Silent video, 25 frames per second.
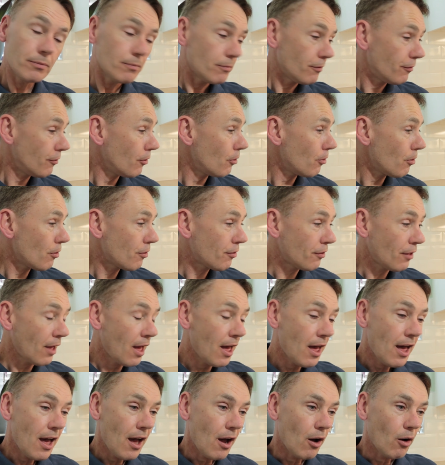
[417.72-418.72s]
forth
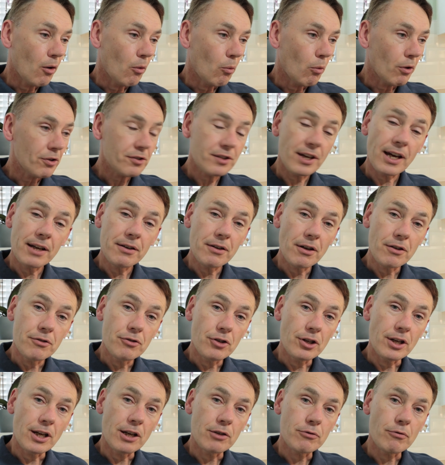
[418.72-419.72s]
what sound
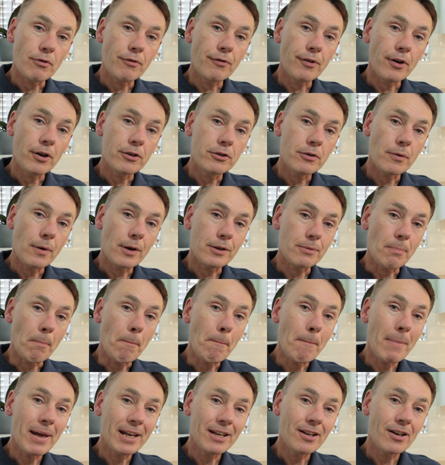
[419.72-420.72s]
engineers refer to as
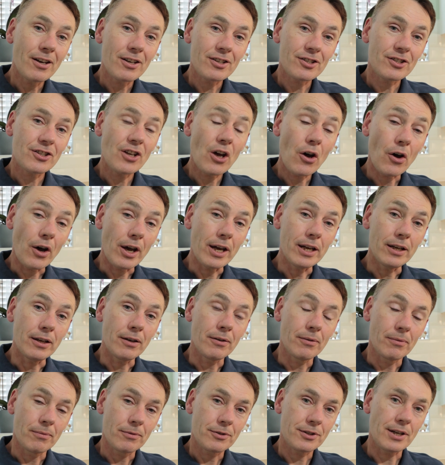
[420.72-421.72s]
mid-side
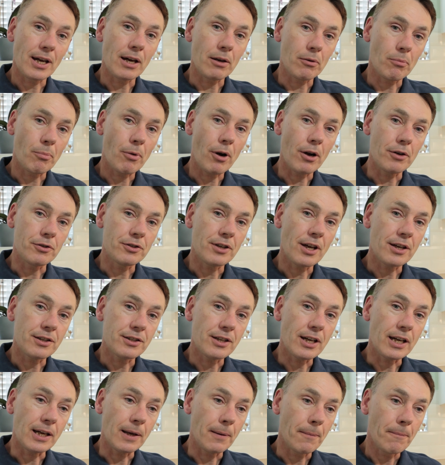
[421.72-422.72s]
sound
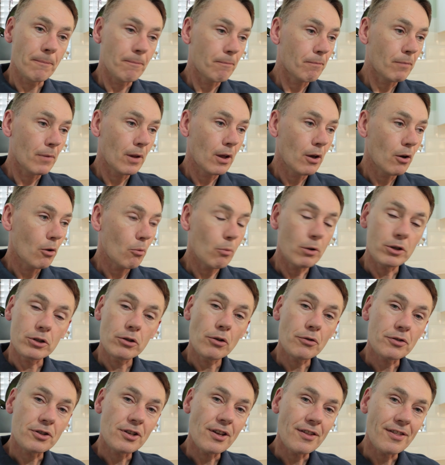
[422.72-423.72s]
processing, which
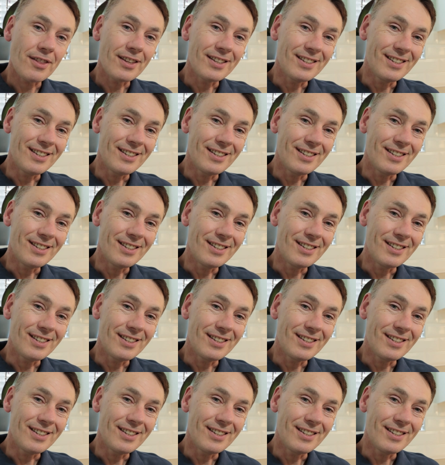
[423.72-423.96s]
looks at the